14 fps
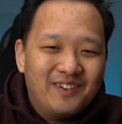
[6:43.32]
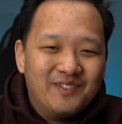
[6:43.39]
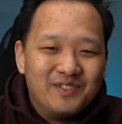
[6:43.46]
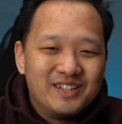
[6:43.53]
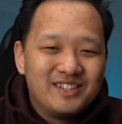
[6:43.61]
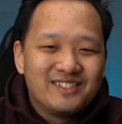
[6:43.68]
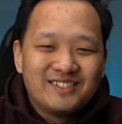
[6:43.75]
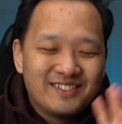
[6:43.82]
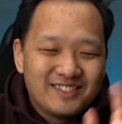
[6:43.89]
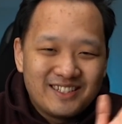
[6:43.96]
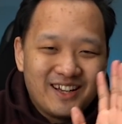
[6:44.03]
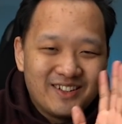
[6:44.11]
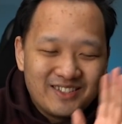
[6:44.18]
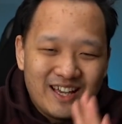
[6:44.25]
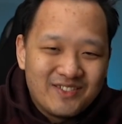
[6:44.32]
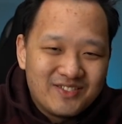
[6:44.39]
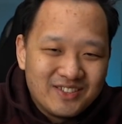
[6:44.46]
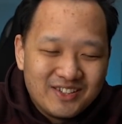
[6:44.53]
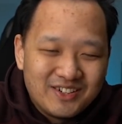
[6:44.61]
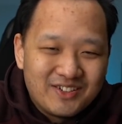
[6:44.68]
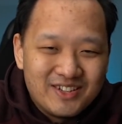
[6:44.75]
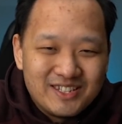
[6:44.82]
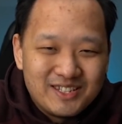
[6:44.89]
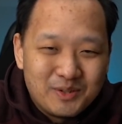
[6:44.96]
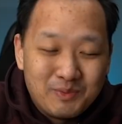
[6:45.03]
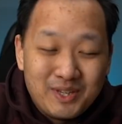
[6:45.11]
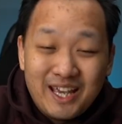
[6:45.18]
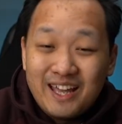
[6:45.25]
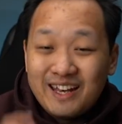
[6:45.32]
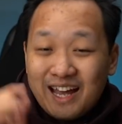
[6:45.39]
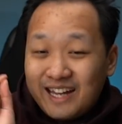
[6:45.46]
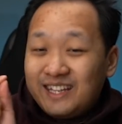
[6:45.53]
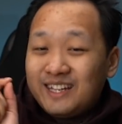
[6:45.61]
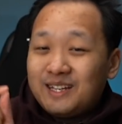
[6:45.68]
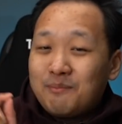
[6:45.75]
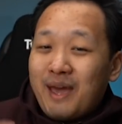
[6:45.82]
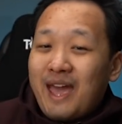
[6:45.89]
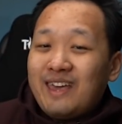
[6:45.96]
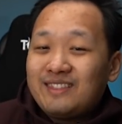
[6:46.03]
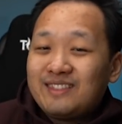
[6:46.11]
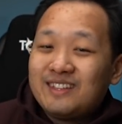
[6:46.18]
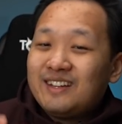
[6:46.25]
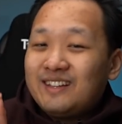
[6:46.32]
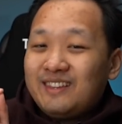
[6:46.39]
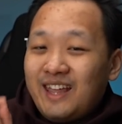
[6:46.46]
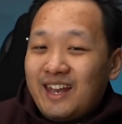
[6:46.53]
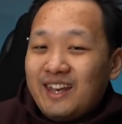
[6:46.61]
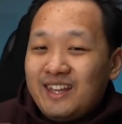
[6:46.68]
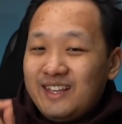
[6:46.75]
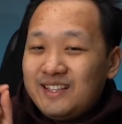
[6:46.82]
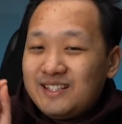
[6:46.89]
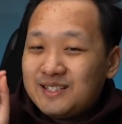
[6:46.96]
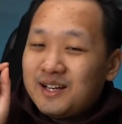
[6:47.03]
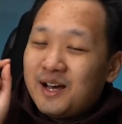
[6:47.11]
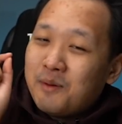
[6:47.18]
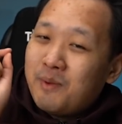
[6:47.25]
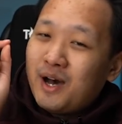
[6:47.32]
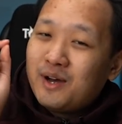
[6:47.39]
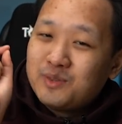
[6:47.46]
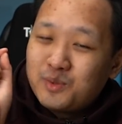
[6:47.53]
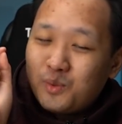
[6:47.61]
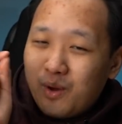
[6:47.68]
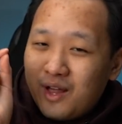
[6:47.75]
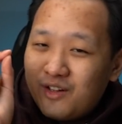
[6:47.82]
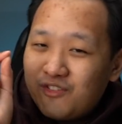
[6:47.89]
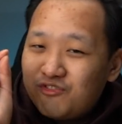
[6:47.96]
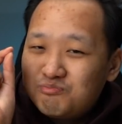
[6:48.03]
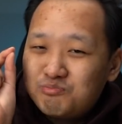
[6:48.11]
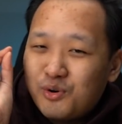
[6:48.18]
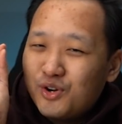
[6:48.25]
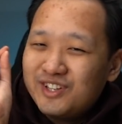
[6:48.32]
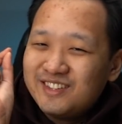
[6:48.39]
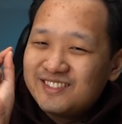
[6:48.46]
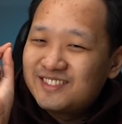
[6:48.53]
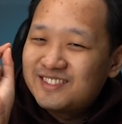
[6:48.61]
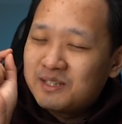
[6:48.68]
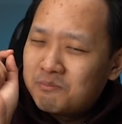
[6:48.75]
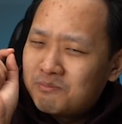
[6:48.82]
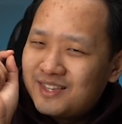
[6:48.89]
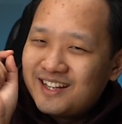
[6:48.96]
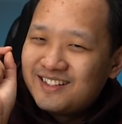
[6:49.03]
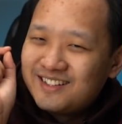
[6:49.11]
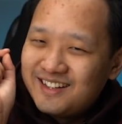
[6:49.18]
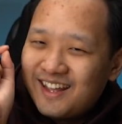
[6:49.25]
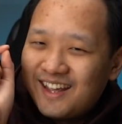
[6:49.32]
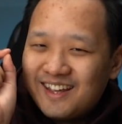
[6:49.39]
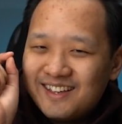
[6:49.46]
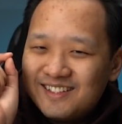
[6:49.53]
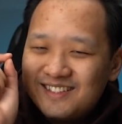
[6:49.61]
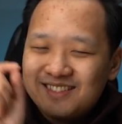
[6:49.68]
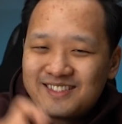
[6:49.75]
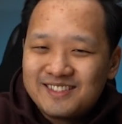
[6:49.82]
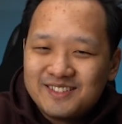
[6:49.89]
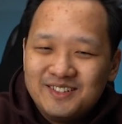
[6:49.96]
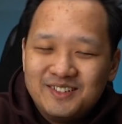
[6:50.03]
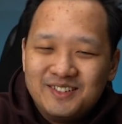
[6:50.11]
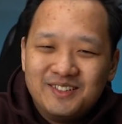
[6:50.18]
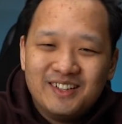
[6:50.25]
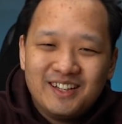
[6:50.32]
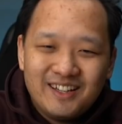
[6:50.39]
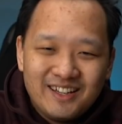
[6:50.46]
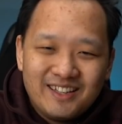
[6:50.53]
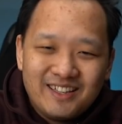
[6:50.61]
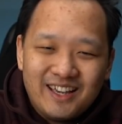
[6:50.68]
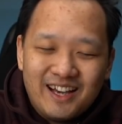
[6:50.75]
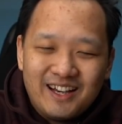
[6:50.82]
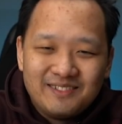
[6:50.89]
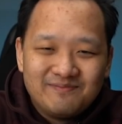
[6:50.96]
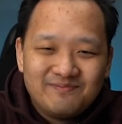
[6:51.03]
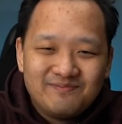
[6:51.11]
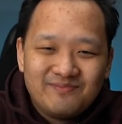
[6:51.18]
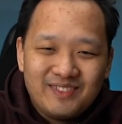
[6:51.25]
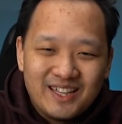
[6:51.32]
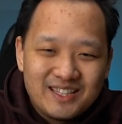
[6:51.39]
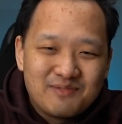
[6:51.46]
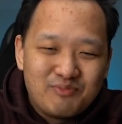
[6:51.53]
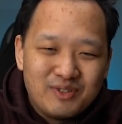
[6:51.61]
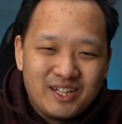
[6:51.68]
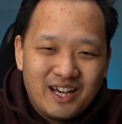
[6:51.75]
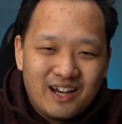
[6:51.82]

which sounds absolutely crazy to me. And I did the math, that is about 12 point something days. So yeah, that's pretty